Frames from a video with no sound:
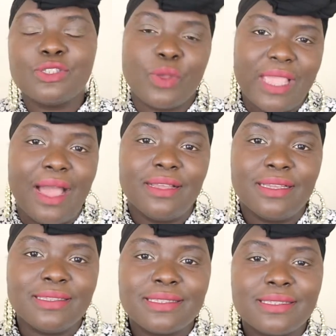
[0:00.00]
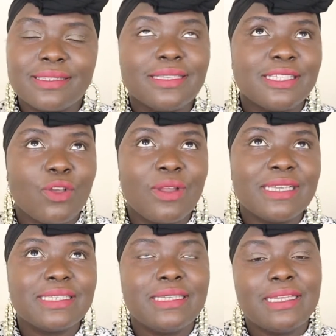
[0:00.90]
So yeah, it's
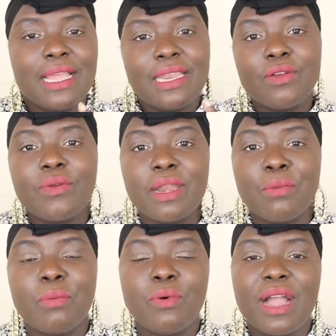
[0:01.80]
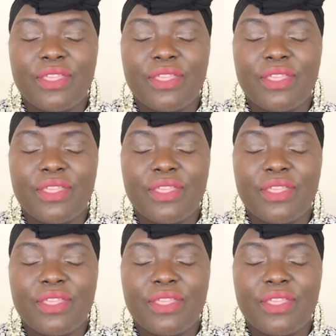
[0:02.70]
honestly an incredible book. I